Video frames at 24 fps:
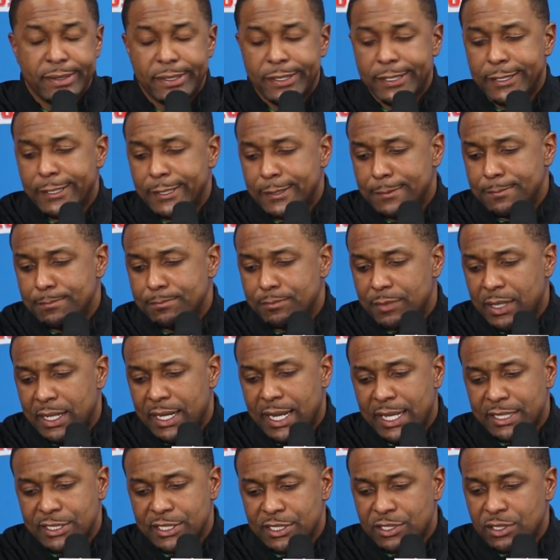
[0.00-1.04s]

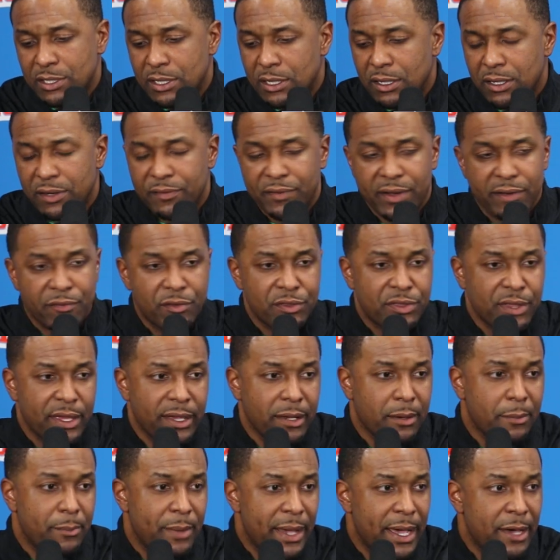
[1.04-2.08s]
And I just love
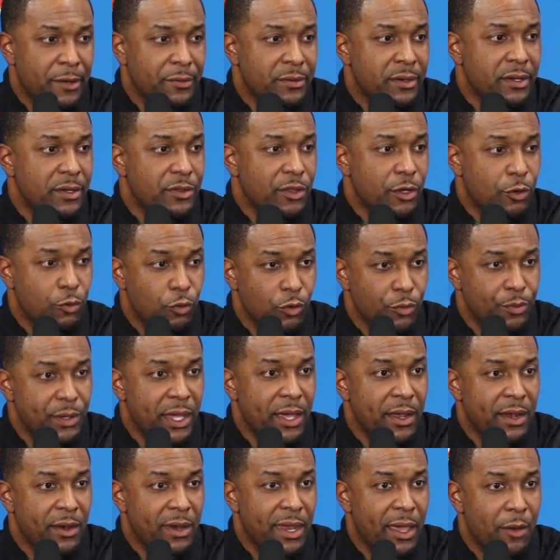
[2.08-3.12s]
everything about the group
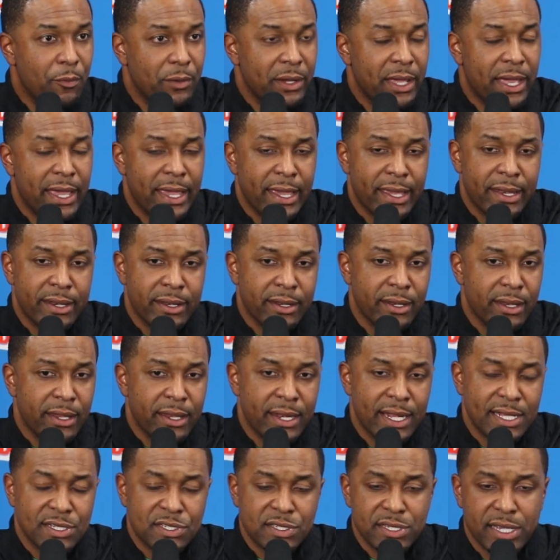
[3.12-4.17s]
that we had.
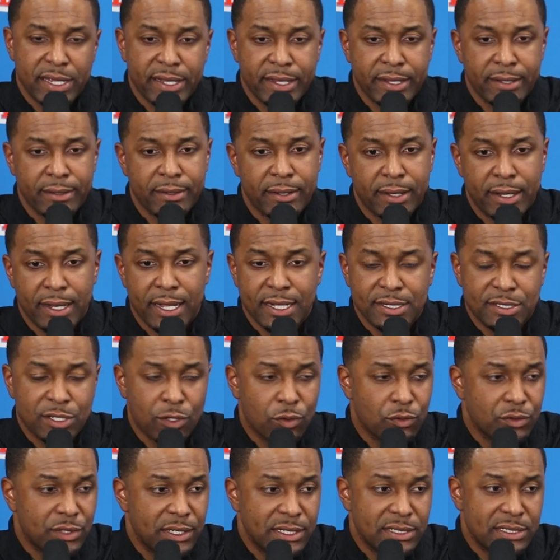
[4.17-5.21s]
And I said it, and I
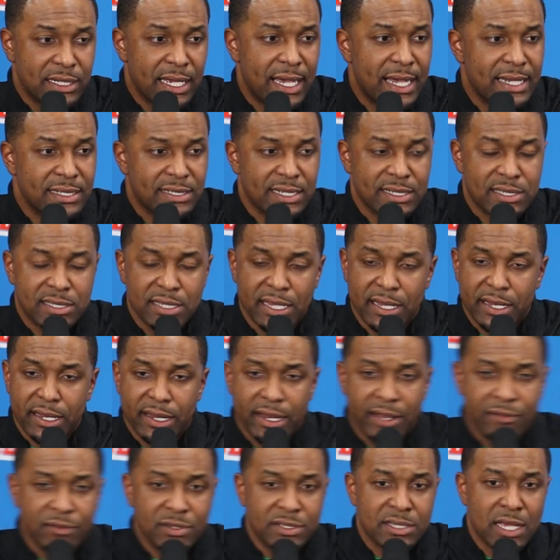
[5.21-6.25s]
told these guys, I said
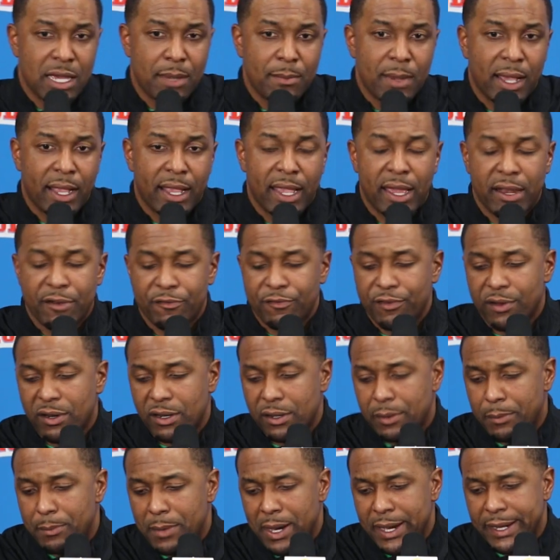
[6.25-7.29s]
it every time I got in front
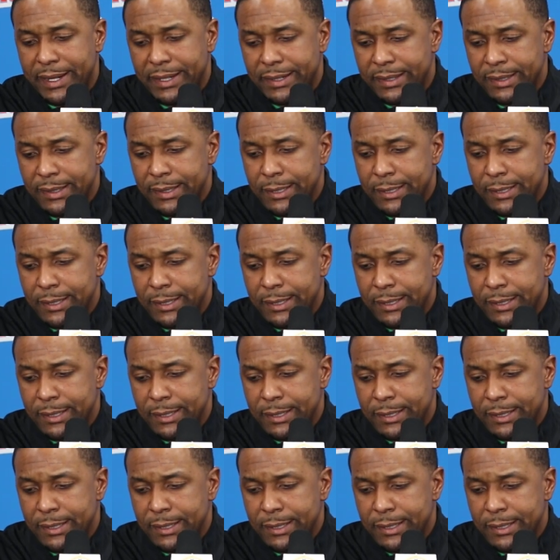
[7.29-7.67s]
of the mic,